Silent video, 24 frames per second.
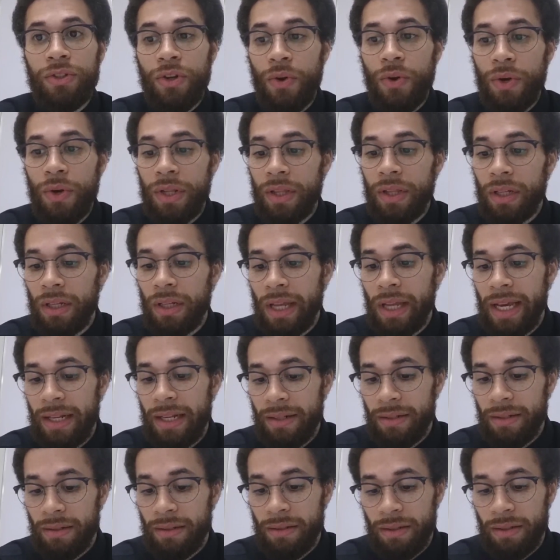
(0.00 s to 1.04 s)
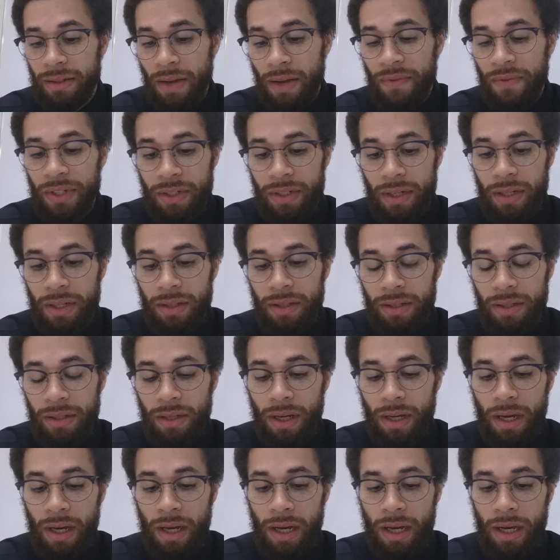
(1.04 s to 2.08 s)
during the late
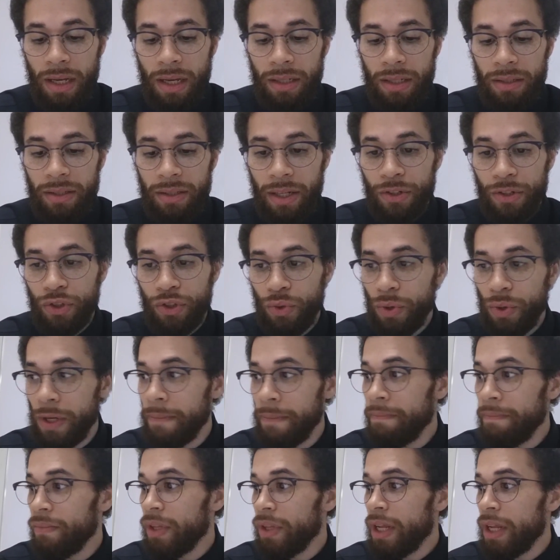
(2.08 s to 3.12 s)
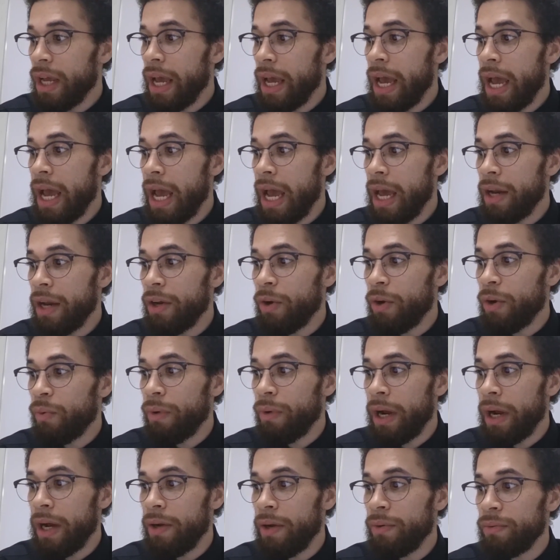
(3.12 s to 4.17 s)
17th century and
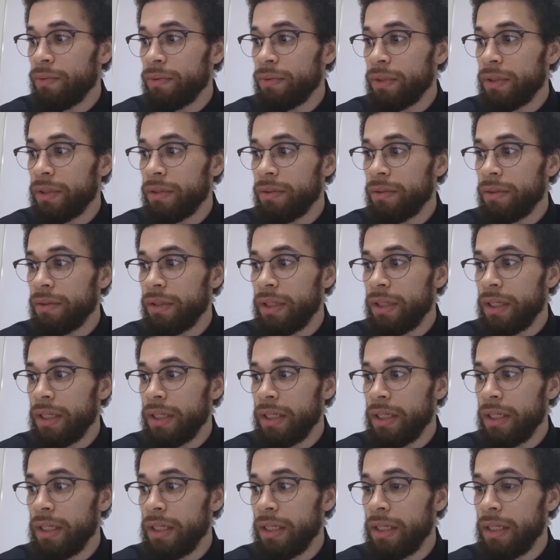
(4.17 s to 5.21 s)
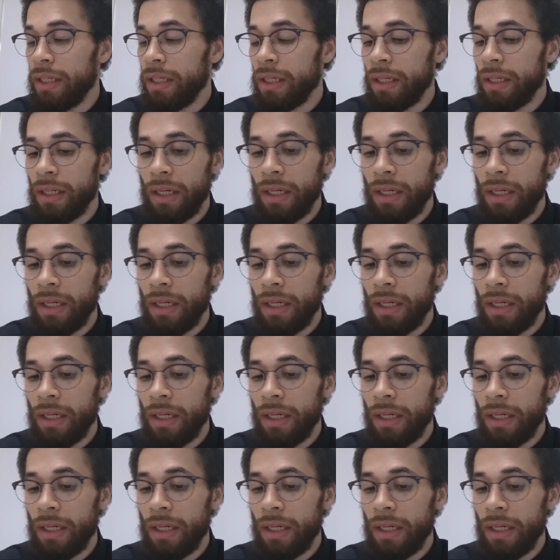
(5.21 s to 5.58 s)
around the